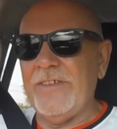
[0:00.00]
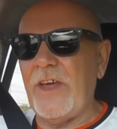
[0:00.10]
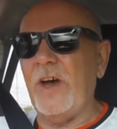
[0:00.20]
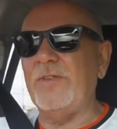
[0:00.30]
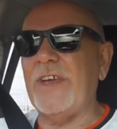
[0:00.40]

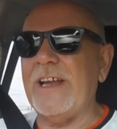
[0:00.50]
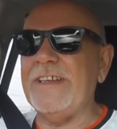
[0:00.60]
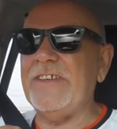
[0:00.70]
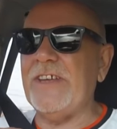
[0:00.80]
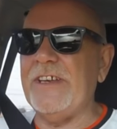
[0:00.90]
The hotel
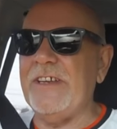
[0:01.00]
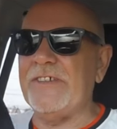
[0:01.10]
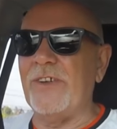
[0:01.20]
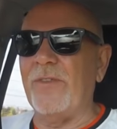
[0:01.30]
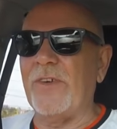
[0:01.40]
he's in
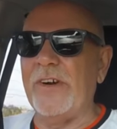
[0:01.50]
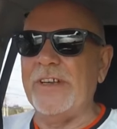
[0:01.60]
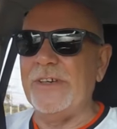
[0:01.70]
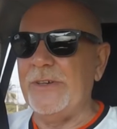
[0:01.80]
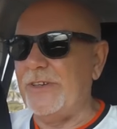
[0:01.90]
is not very
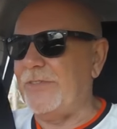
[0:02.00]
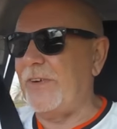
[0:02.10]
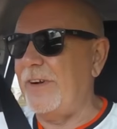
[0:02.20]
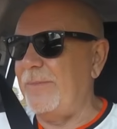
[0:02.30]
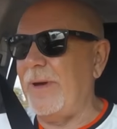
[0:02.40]
good. It's
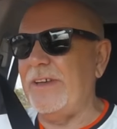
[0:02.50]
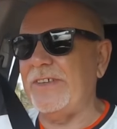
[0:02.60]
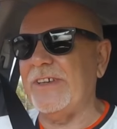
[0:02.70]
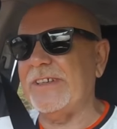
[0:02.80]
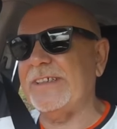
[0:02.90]
very
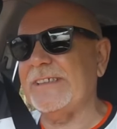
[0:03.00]
basic.